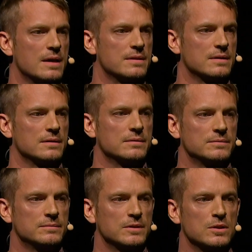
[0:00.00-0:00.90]
the
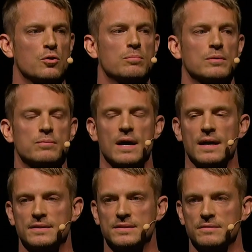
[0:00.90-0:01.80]
global
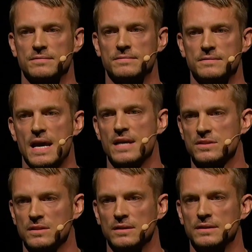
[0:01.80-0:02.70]
rise of
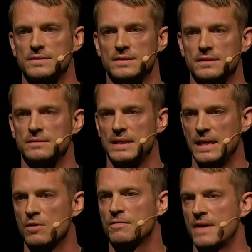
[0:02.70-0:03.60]
nationalist and
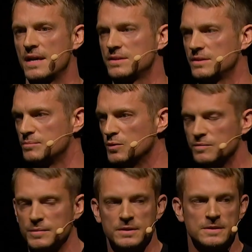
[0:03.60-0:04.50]
neo-fascist
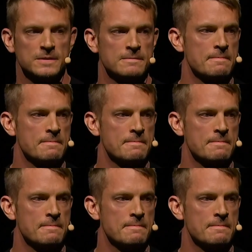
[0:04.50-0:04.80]
movements.